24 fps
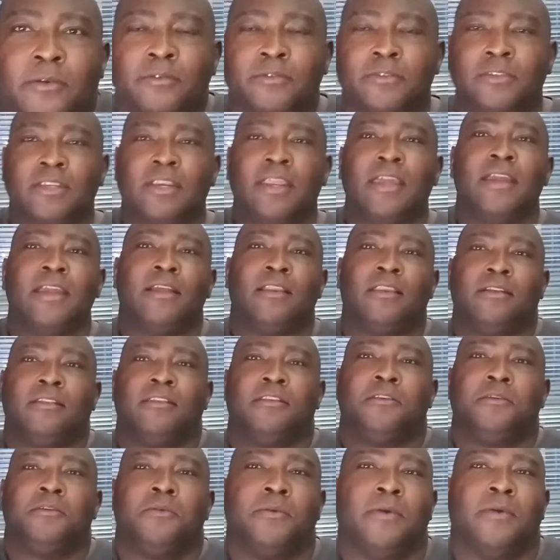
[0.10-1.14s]
Today I'd like
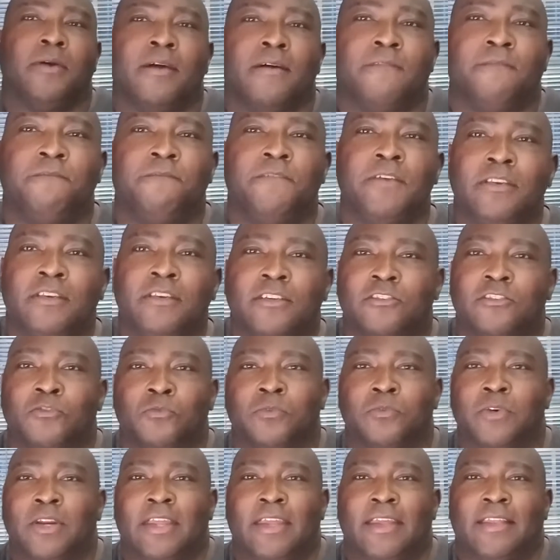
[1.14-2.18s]
to do a fitness
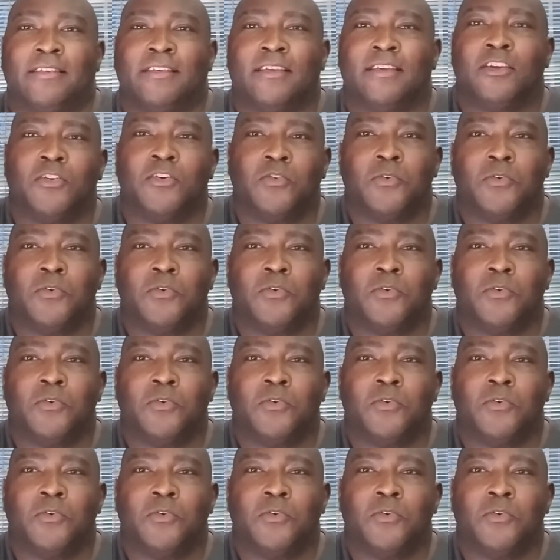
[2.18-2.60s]
rant.